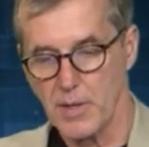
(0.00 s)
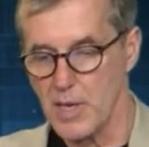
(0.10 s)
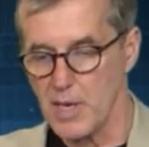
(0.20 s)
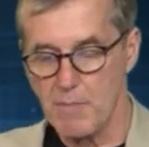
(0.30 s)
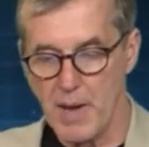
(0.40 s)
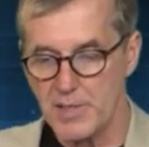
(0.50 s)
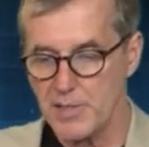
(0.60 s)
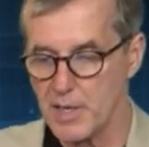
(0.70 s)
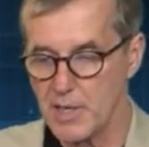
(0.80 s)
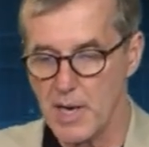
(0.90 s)
heat
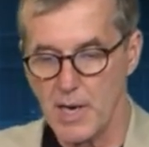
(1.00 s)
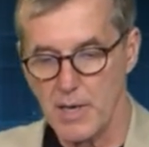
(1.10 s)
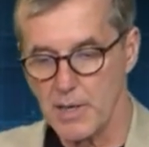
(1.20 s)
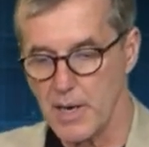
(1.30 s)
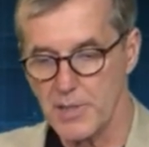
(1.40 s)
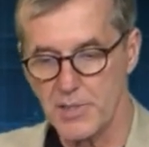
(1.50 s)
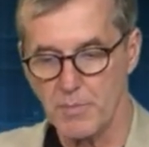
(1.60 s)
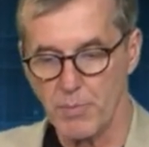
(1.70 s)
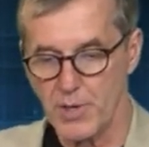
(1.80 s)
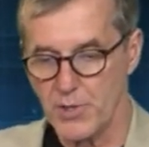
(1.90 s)
capacity at
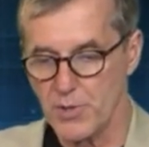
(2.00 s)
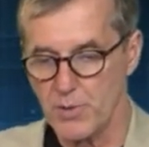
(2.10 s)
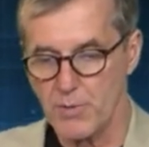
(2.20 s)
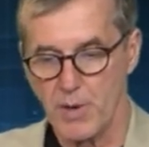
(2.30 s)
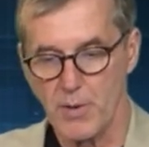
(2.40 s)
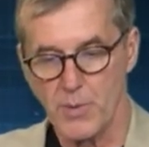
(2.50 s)
constant pressure, right?